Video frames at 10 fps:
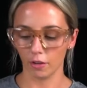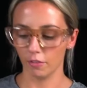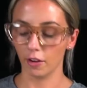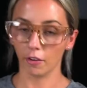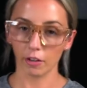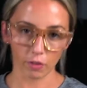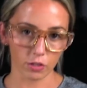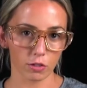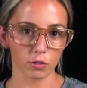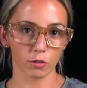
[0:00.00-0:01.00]
a very
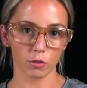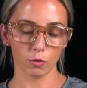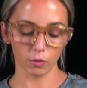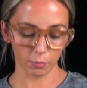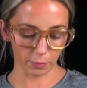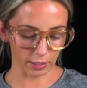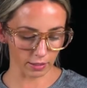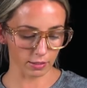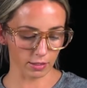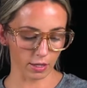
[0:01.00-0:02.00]
versatile tool
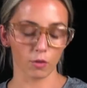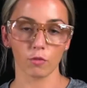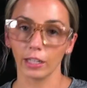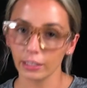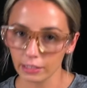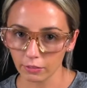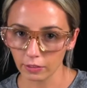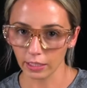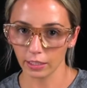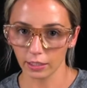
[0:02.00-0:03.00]
because they're
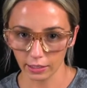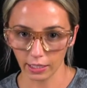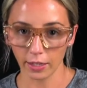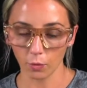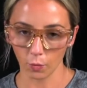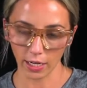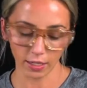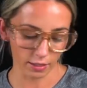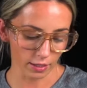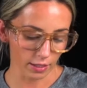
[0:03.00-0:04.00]
relatively lightweight
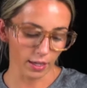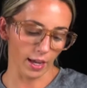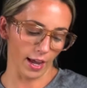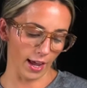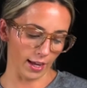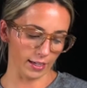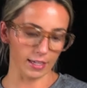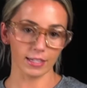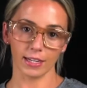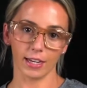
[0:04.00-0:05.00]
and
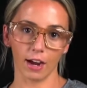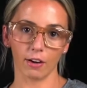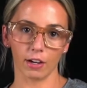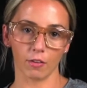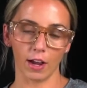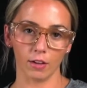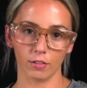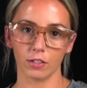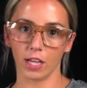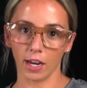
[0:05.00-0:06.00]
easy to carry
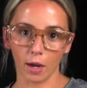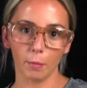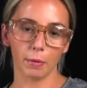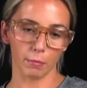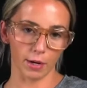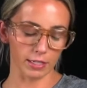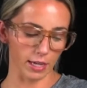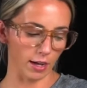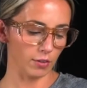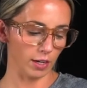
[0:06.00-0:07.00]
around, set up, and break
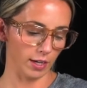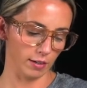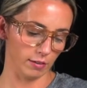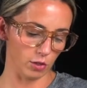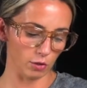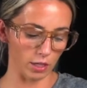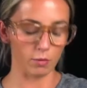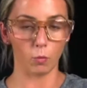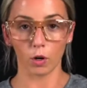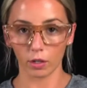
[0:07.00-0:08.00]
down, and you
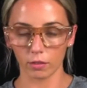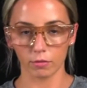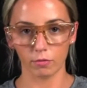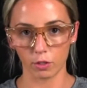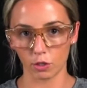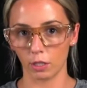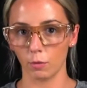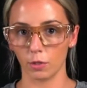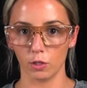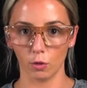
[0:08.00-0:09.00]
can work virtually
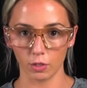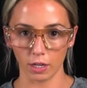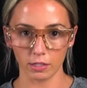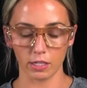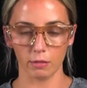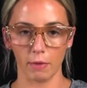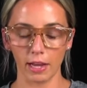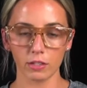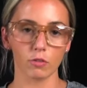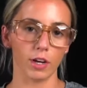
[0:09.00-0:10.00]
with no dust and
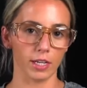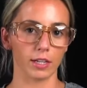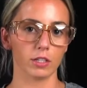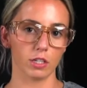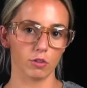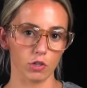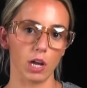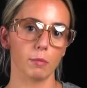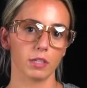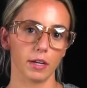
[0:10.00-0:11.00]
mess right next to your
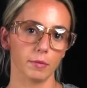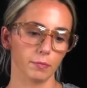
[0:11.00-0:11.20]
job site.